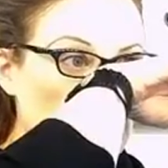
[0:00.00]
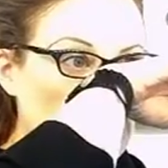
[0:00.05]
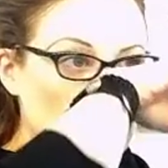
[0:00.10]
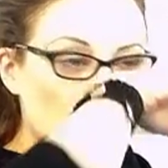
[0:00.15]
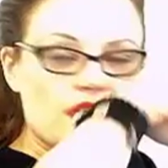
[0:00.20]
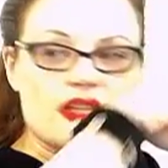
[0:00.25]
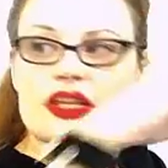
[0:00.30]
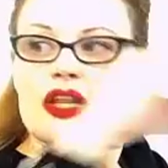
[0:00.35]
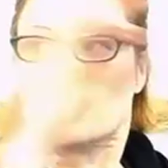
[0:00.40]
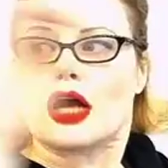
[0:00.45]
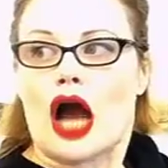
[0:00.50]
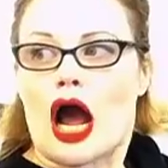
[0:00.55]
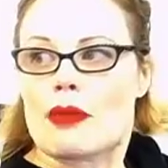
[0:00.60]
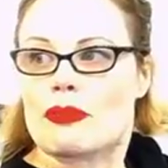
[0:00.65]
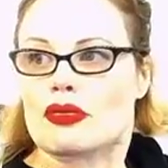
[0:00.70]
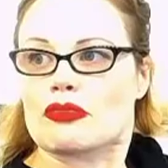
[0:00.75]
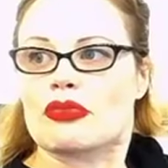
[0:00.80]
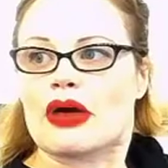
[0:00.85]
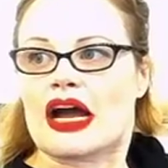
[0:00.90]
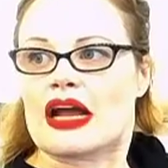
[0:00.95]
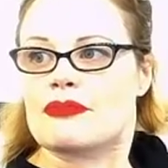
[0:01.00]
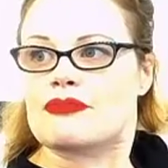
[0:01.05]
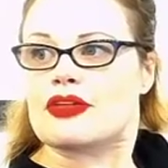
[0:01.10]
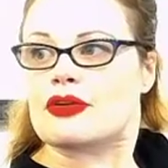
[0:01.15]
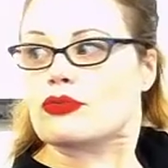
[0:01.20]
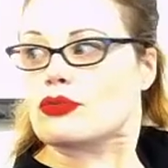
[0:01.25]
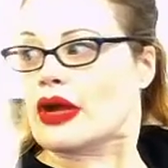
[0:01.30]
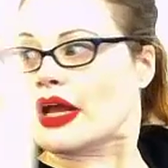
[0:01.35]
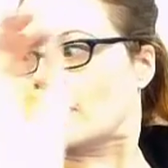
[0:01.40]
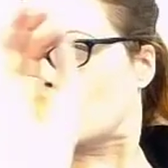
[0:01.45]
Do you see the copper pipe that
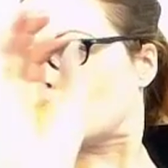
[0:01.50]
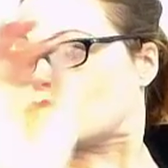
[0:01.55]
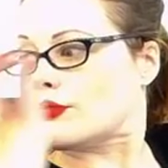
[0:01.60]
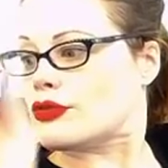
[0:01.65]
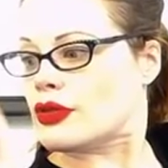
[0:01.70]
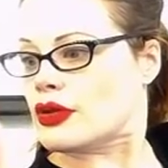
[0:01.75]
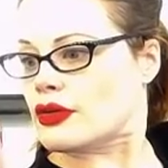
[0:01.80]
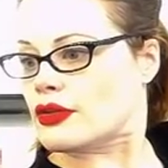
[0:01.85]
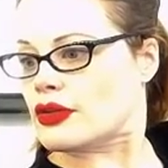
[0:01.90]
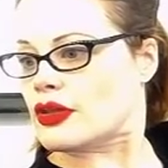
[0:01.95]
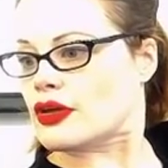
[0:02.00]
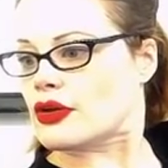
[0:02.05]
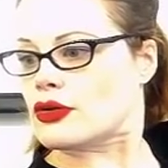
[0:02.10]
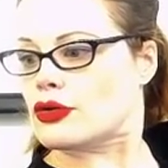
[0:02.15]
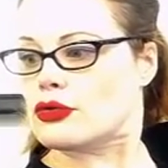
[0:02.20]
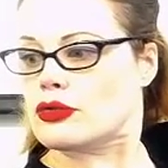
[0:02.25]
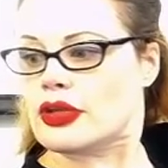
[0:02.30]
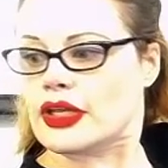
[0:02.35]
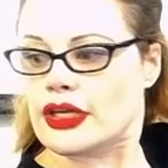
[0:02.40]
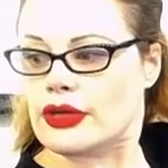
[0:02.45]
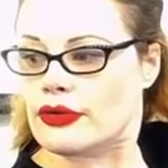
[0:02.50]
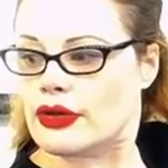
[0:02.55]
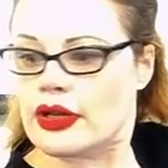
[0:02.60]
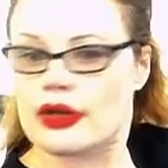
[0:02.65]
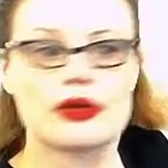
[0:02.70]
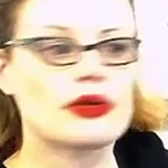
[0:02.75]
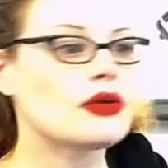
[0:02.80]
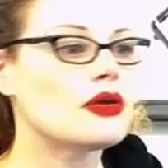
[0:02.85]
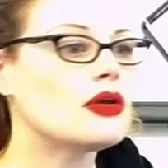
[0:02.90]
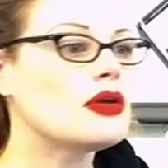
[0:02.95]
ran through the, the cooling unit?
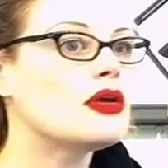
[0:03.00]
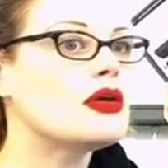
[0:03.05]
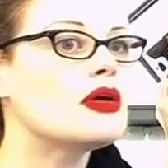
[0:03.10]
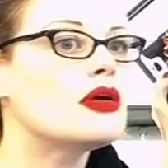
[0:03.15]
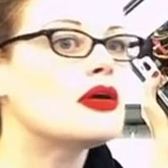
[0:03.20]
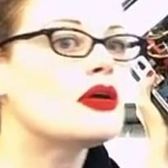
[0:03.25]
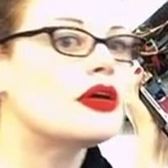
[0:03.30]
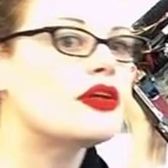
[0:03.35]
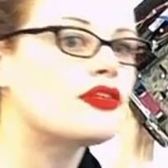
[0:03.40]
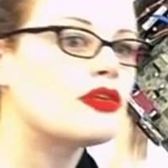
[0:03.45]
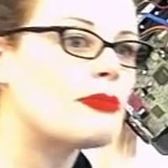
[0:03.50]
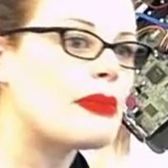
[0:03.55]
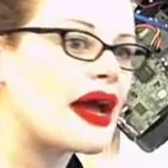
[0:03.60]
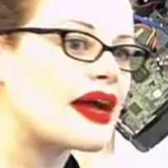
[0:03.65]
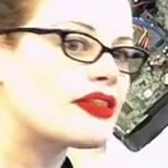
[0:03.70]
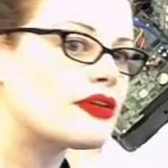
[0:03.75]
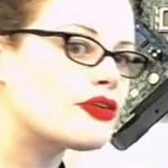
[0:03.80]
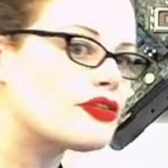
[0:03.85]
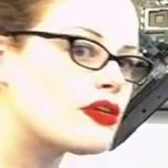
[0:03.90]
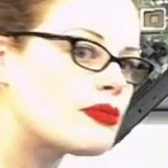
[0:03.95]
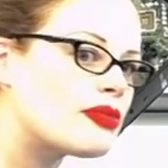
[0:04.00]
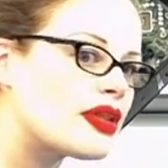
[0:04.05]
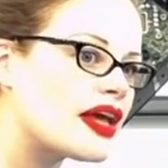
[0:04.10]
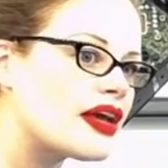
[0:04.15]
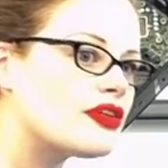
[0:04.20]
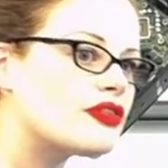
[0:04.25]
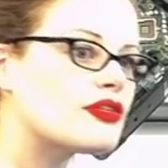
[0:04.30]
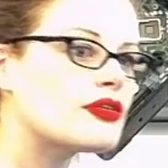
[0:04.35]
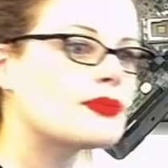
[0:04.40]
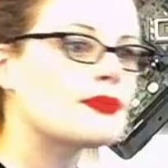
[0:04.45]
Is it back there
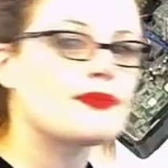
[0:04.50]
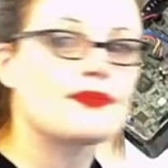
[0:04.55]
someplace?